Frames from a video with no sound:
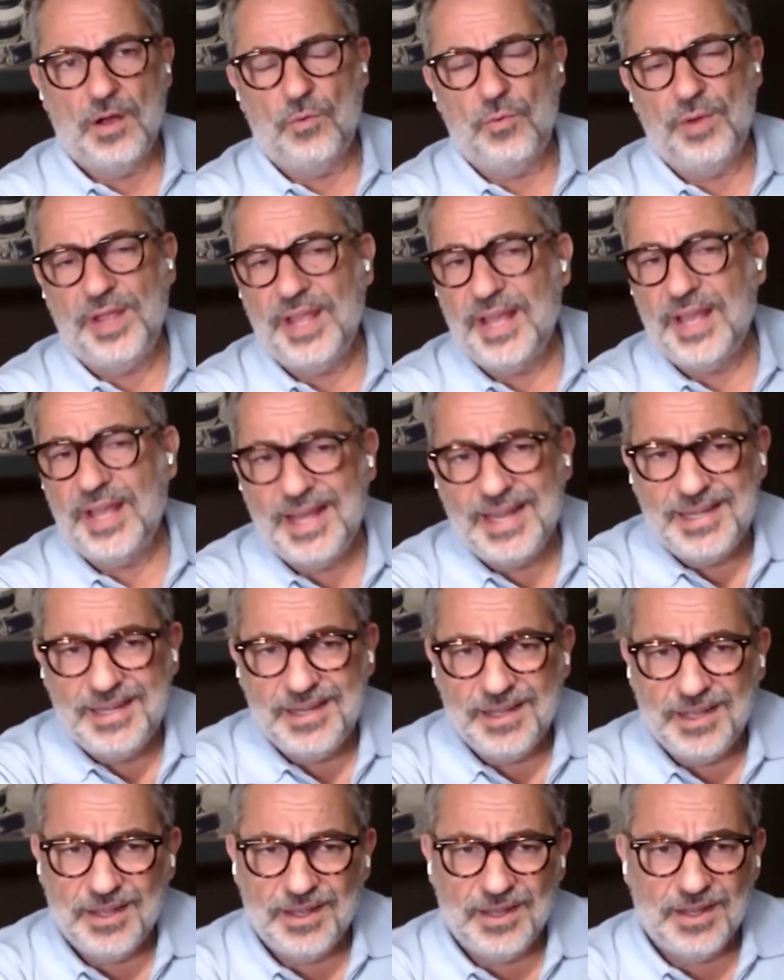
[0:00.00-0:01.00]
We had
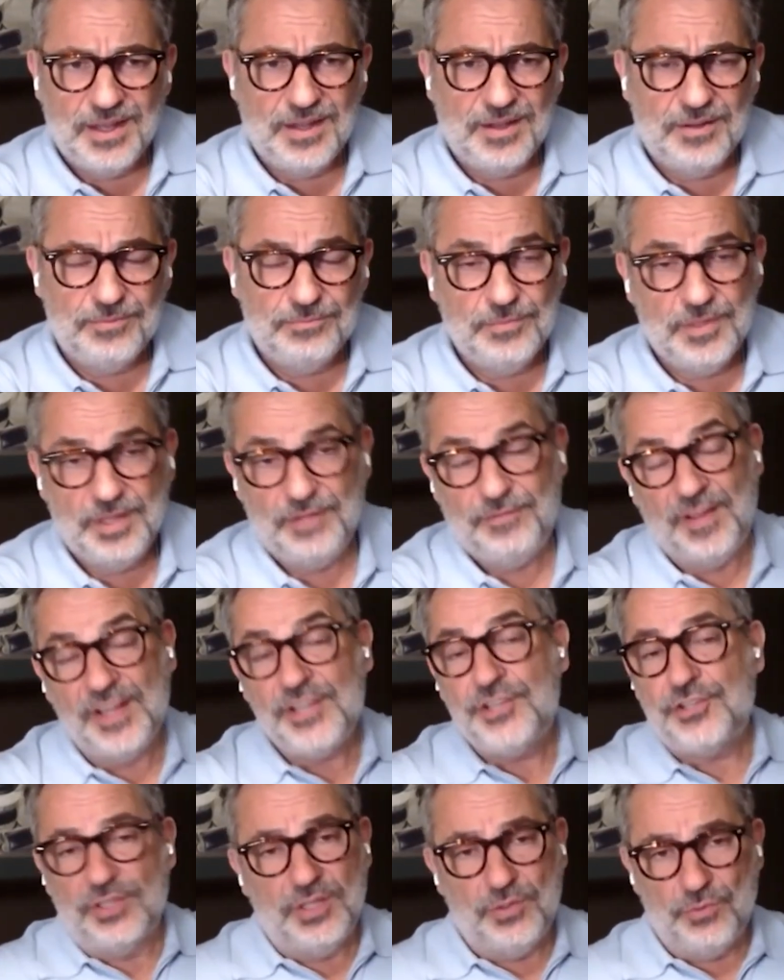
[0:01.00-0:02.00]

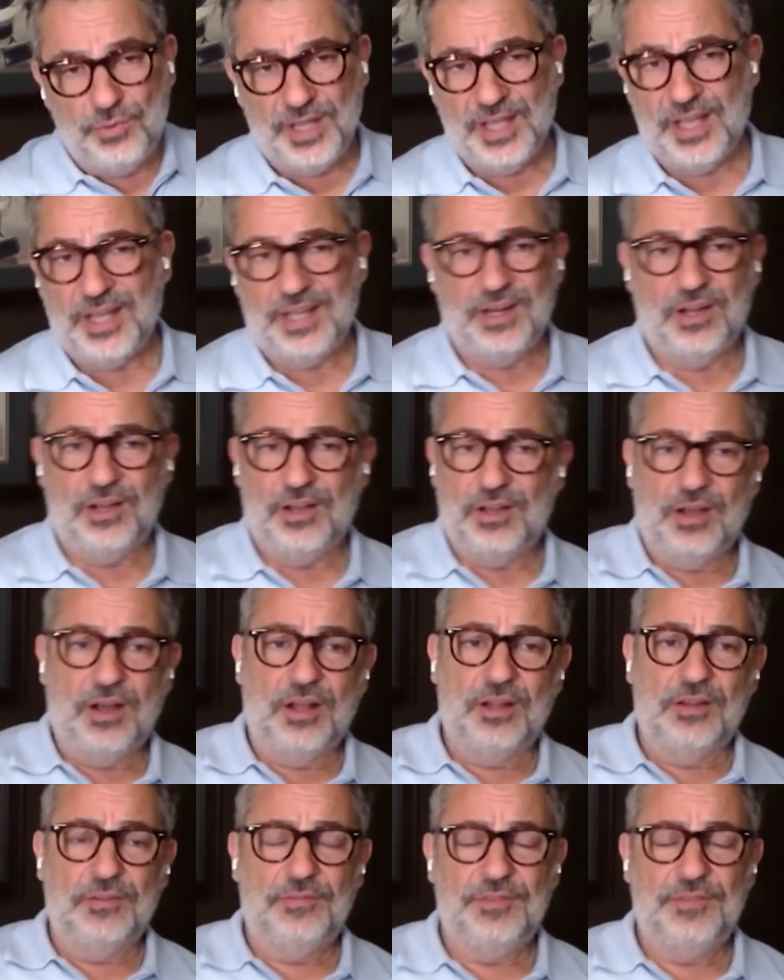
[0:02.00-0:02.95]
eventually we had all